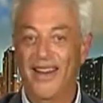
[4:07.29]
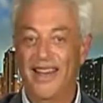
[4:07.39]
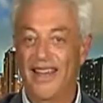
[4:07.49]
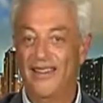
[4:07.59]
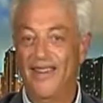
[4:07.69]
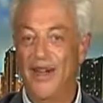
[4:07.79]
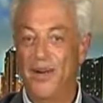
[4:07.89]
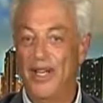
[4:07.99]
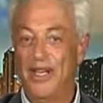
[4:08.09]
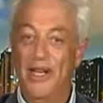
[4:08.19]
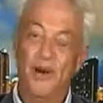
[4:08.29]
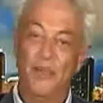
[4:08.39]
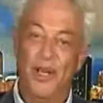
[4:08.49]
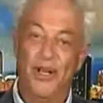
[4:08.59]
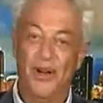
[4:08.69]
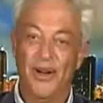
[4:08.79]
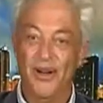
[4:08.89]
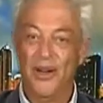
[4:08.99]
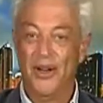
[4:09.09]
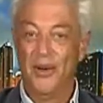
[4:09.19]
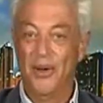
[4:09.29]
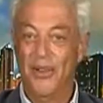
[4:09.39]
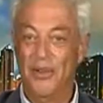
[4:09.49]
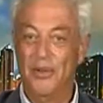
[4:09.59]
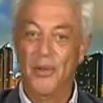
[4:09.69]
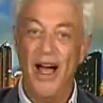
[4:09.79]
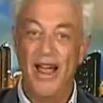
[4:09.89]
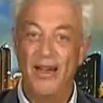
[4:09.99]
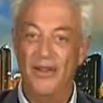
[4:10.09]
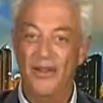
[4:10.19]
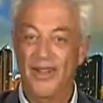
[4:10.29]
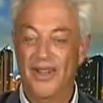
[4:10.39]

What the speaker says: And they say, we can hear a pinger within 2 miles.